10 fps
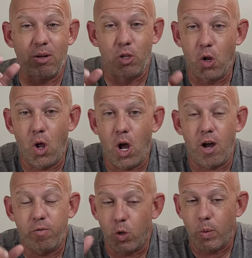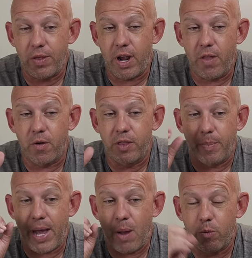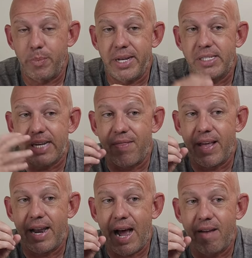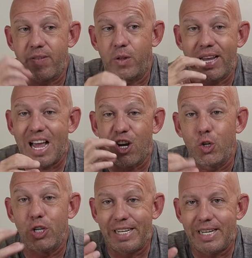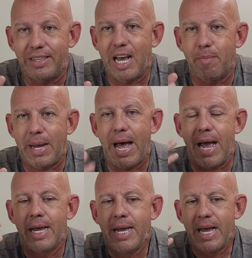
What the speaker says: a little off one way or the other, the bag would miss, and then I felt like I couldn't get that bag,